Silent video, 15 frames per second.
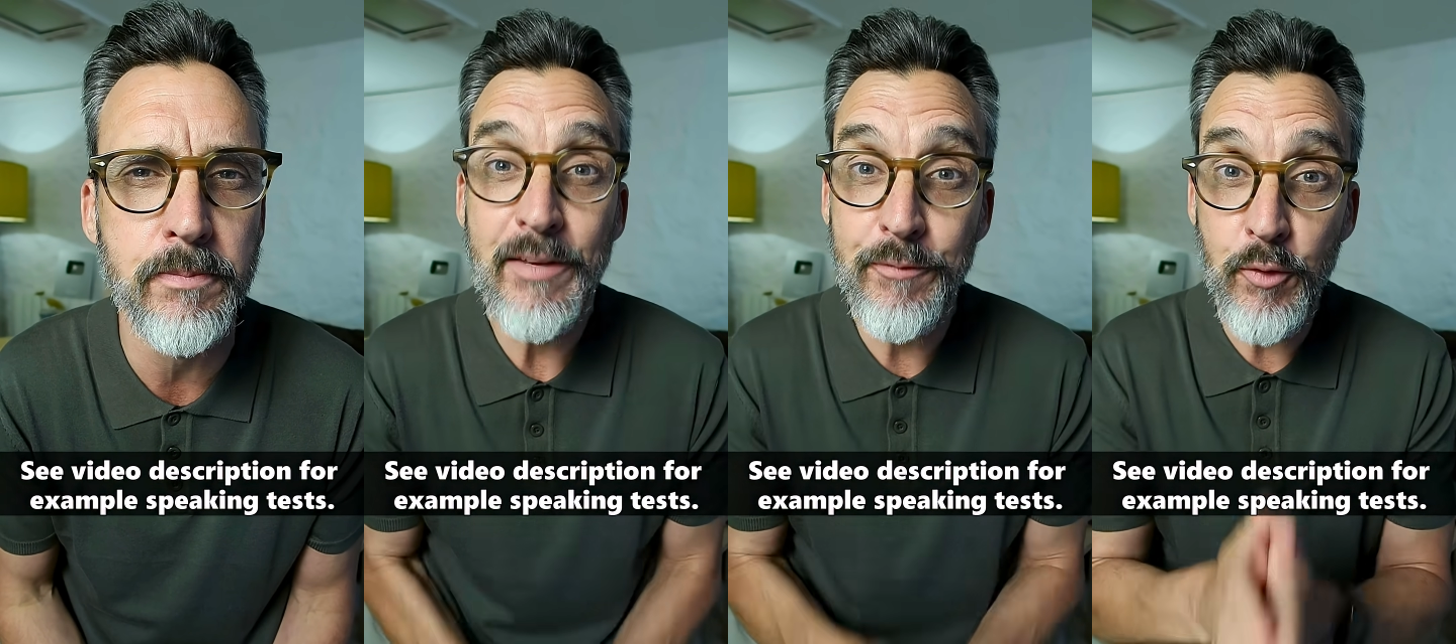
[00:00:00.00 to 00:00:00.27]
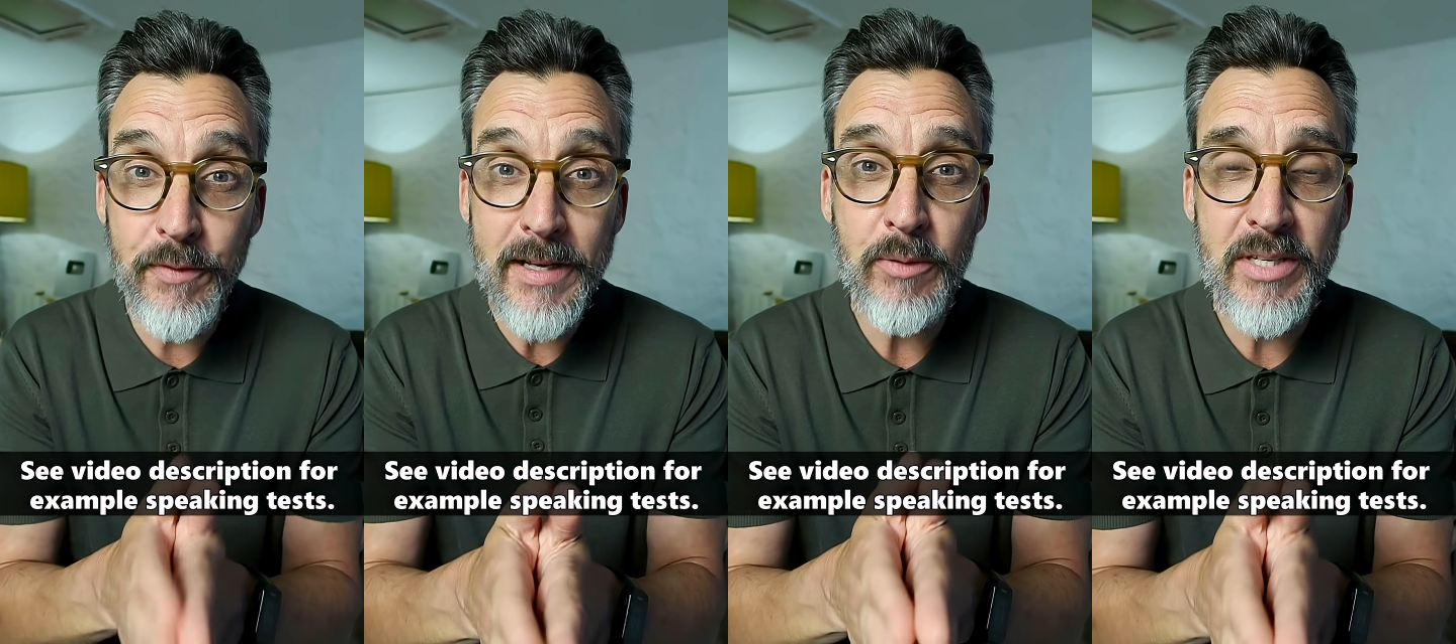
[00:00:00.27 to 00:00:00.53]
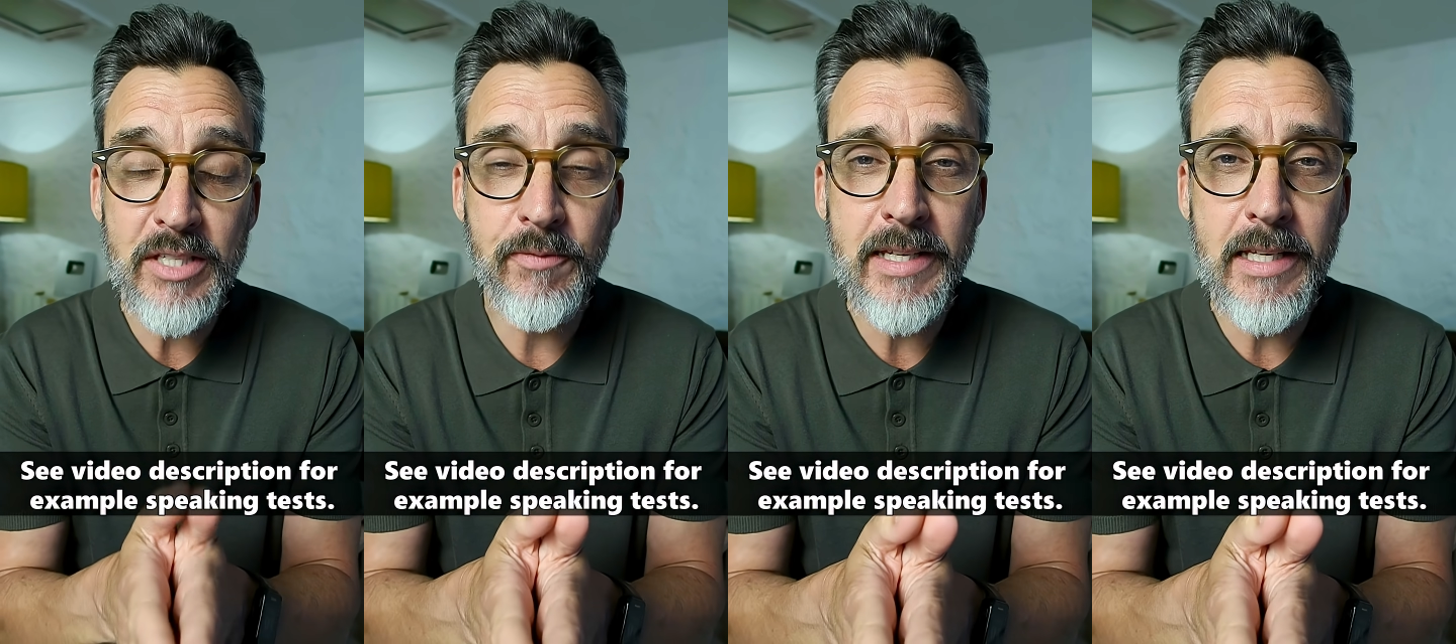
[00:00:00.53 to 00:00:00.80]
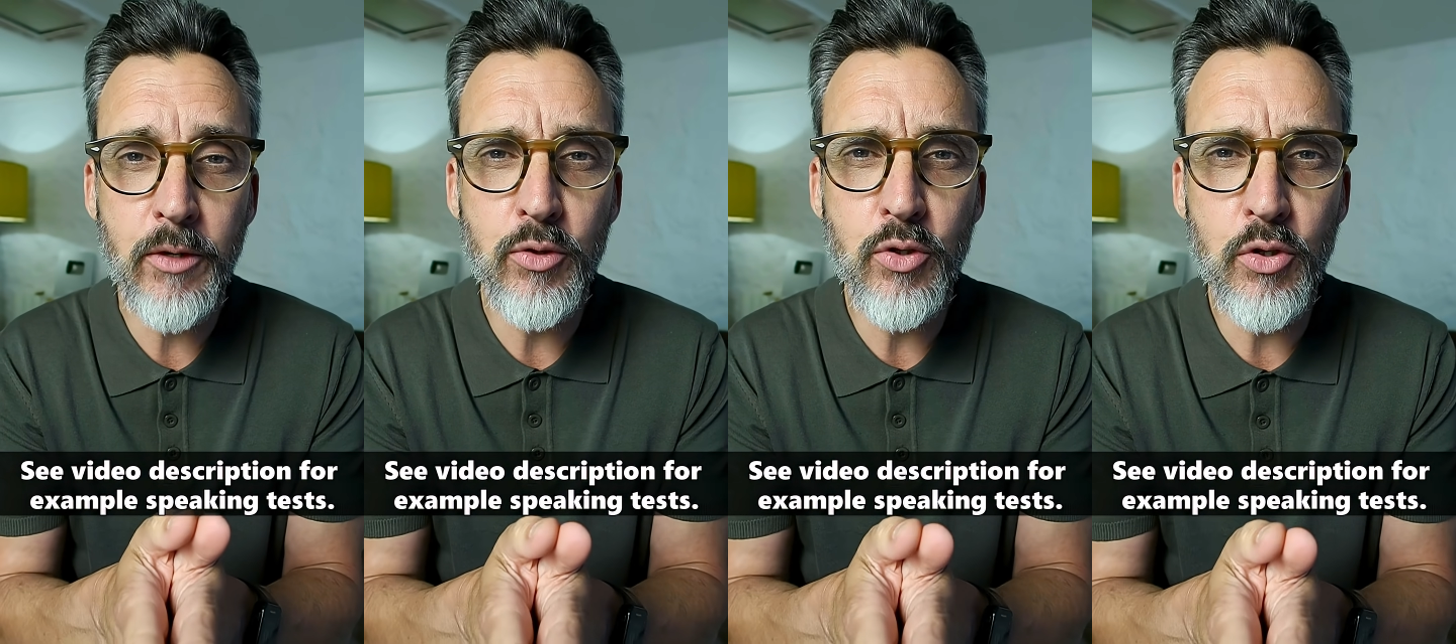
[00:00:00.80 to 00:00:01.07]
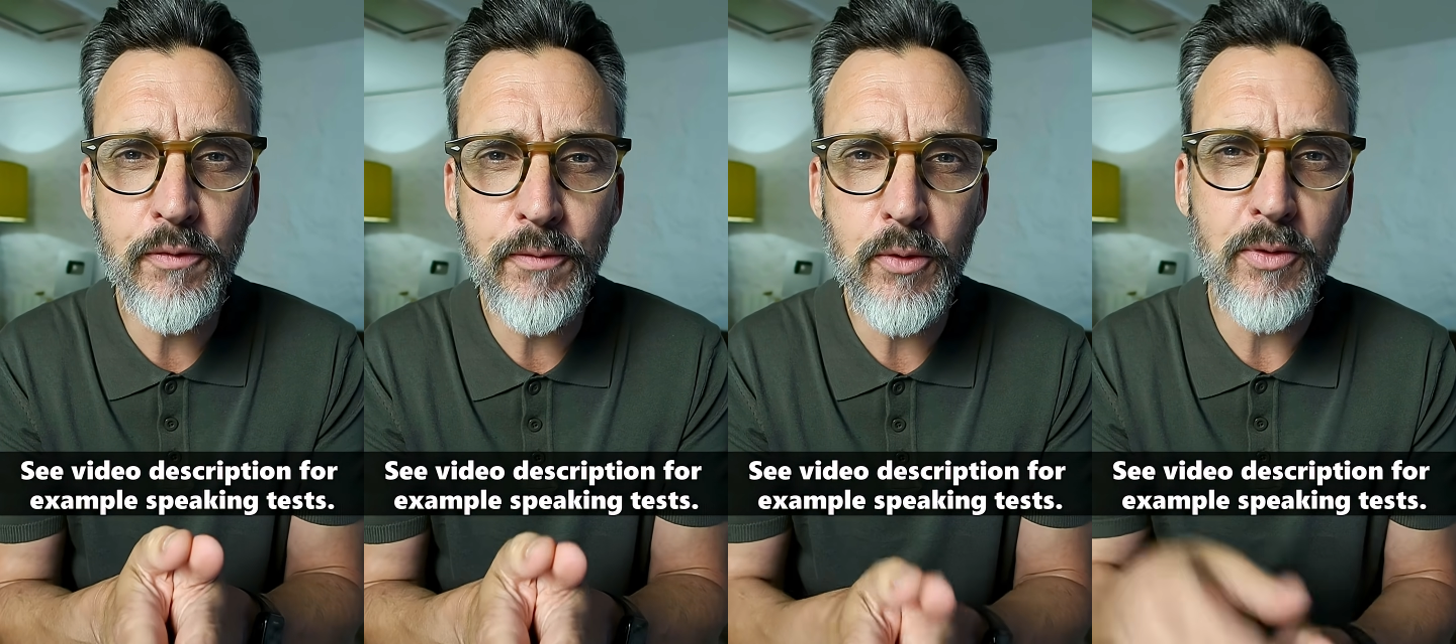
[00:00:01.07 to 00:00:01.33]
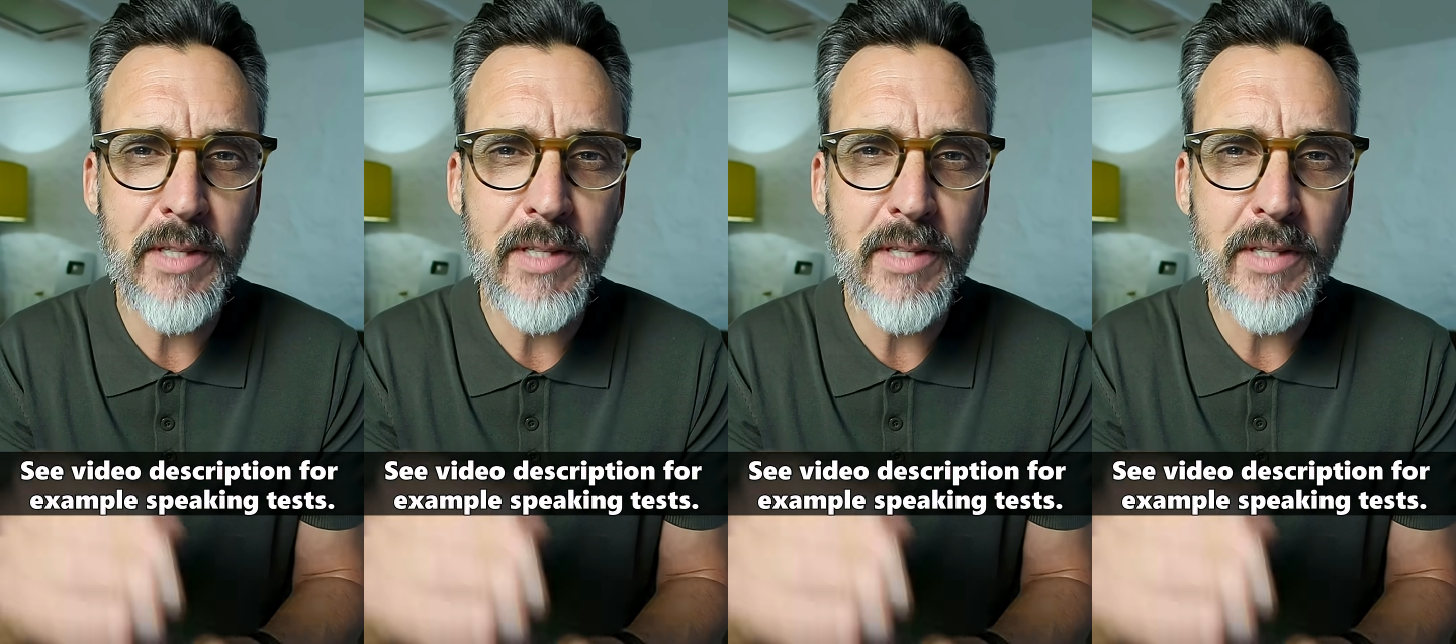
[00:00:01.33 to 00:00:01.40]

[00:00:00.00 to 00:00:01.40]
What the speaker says: If you found this video useful,